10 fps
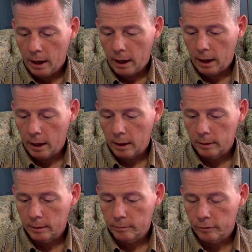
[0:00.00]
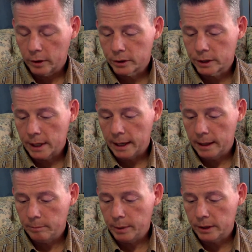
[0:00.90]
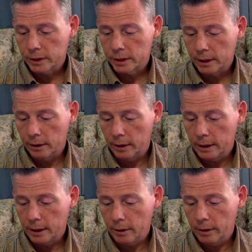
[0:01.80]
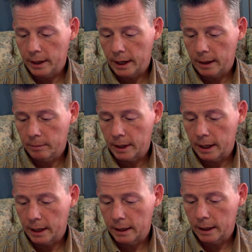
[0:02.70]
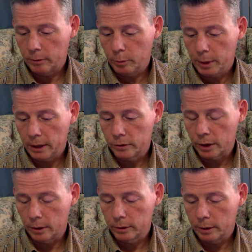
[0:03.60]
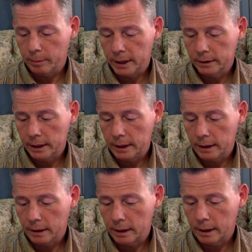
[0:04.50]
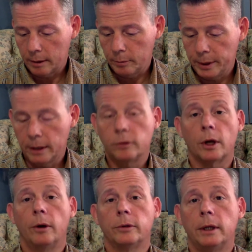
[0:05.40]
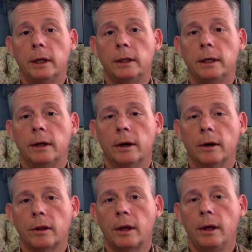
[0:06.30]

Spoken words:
Verse 10, be still and know that I am God. I will be exalted among the heathen. I will be exalted in the earth.